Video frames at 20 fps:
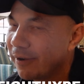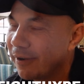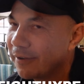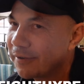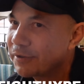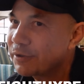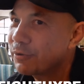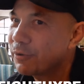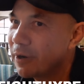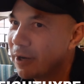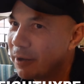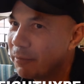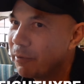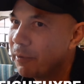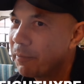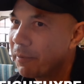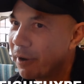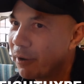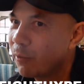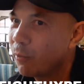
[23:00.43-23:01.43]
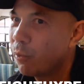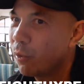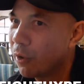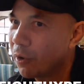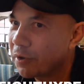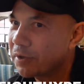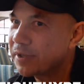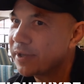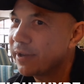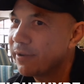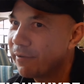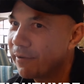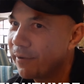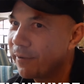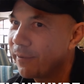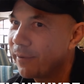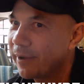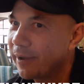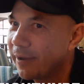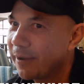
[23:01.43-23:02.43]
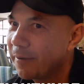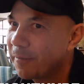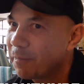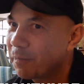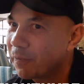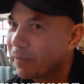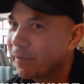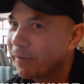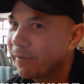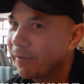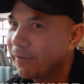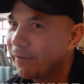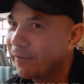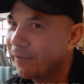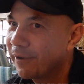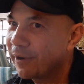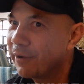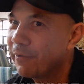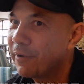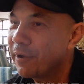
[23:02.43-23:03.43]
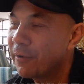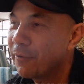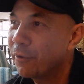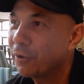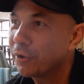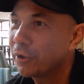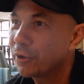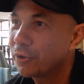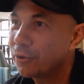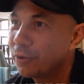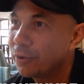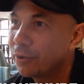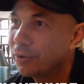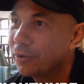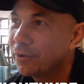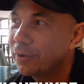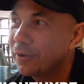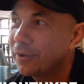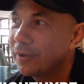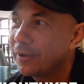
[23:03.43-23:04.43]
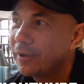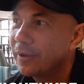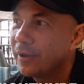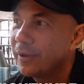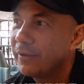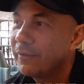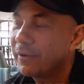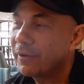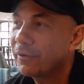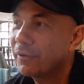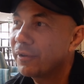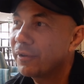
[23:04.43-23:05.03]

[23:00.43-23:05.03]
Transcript: Australian boomerang works everywhere. Whatever you want to do, or